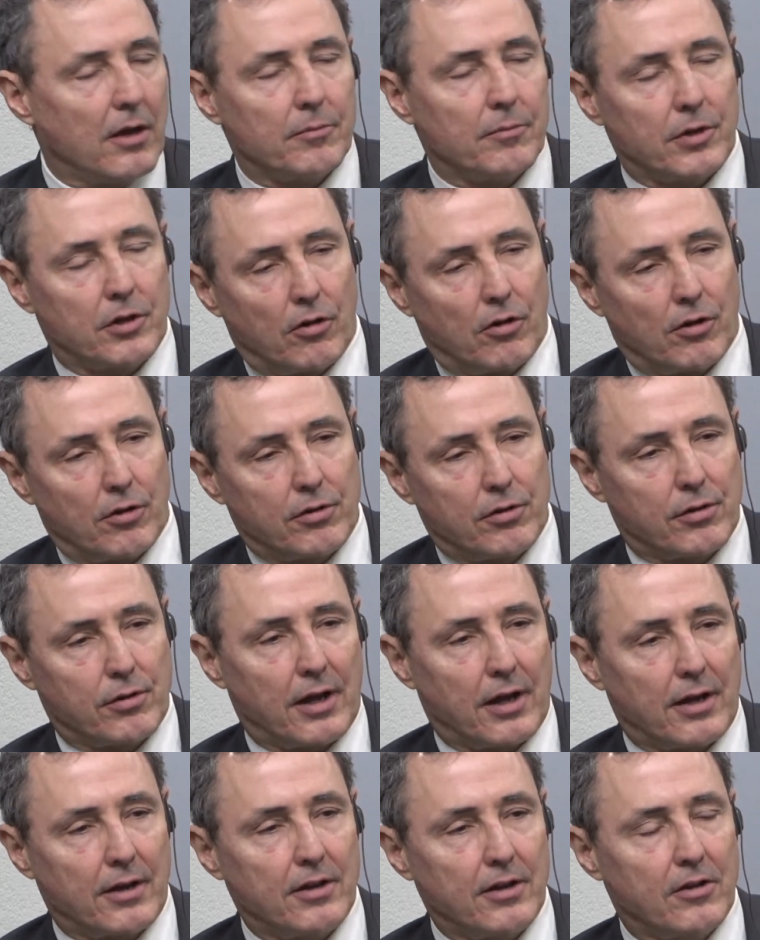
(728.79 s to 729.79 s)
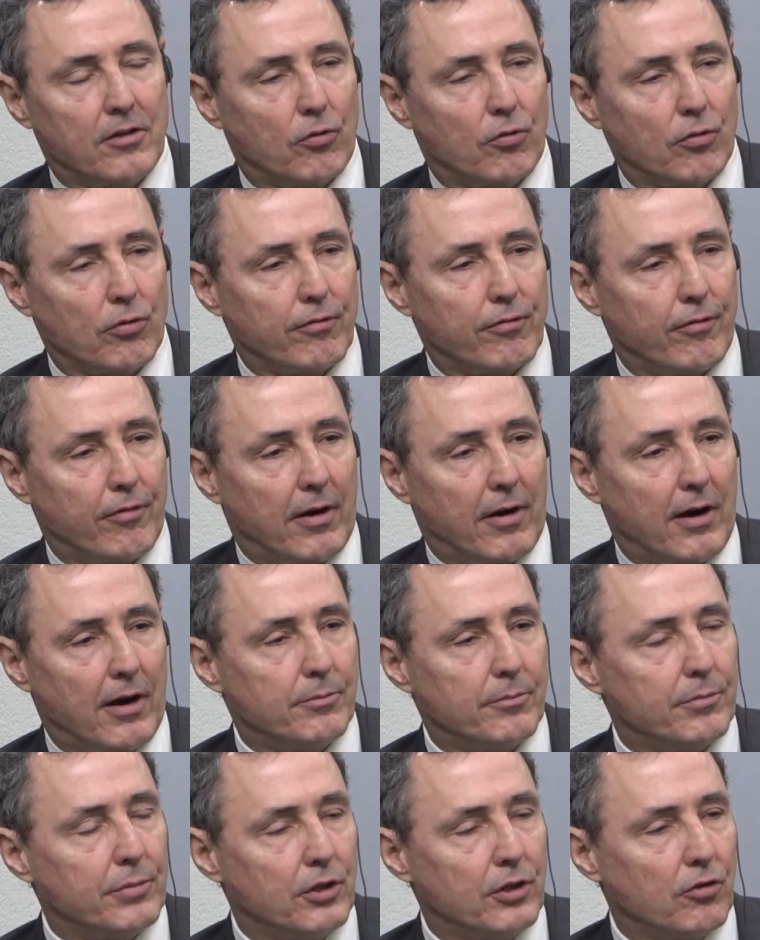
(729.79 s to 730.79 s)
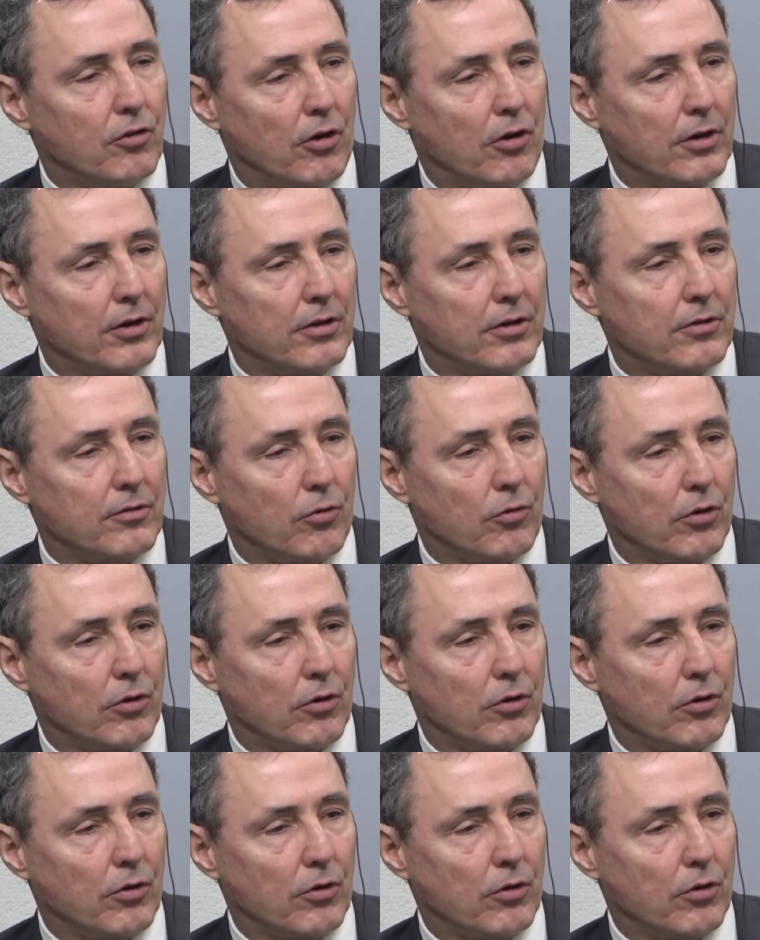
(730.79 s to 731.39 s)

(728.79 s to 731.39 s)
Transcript: because the study goes far beyond